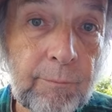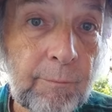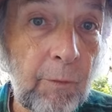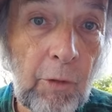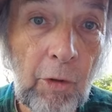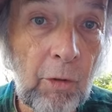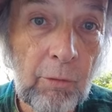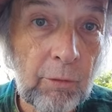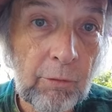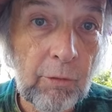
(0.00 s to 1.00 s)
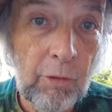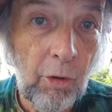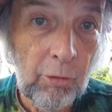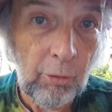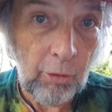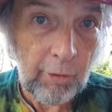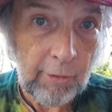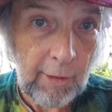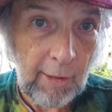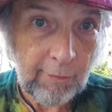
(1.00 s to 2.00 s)
No
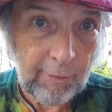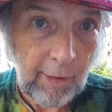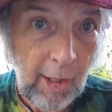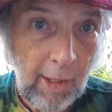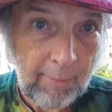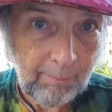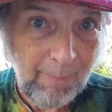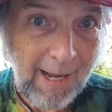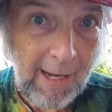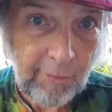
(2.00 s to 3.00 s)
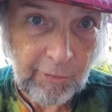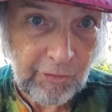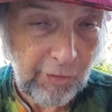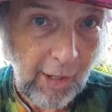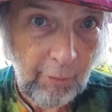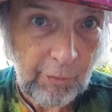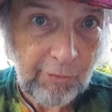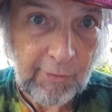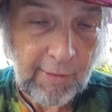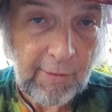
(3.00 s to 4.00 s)
organized hot baths and showers
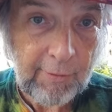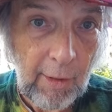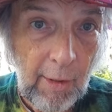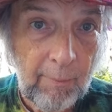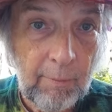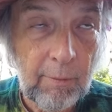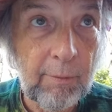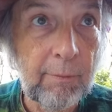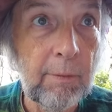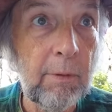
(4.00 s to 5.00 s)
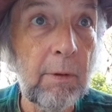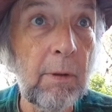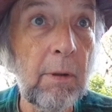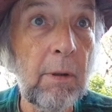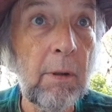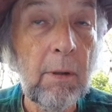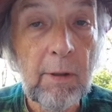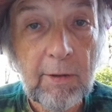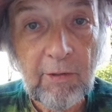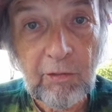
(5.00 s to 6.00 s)
at that time.
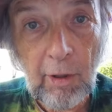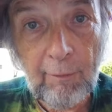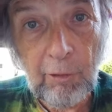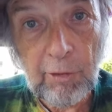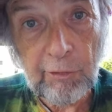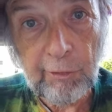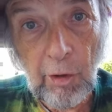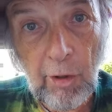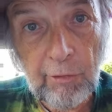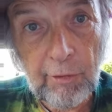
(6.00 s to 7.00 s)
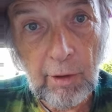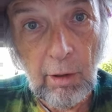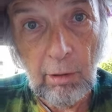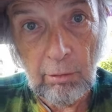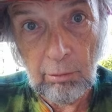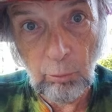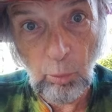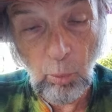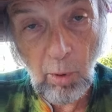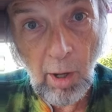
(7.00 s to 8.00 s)
He discovered his lost and
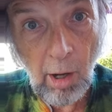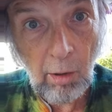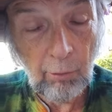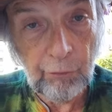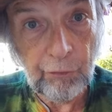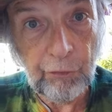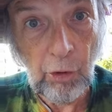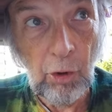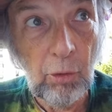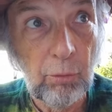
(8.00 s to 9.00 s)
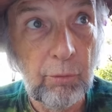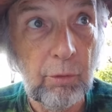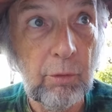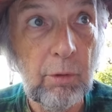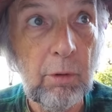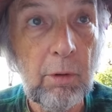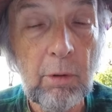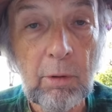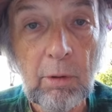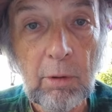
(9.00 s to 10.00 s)
well-stoned
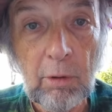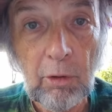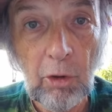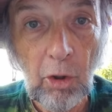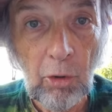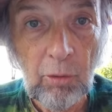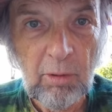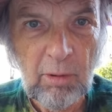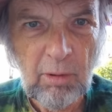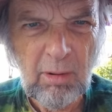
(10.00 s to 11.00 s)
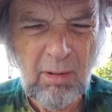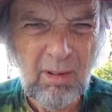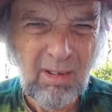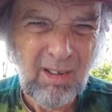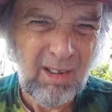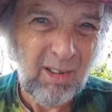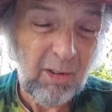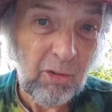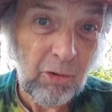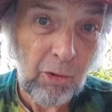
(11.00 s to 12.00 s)
goat
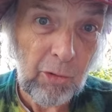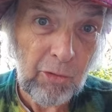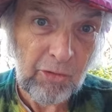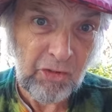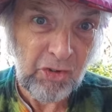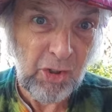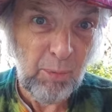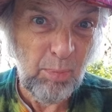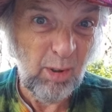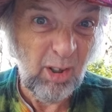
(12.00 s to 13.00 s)
turned sheep.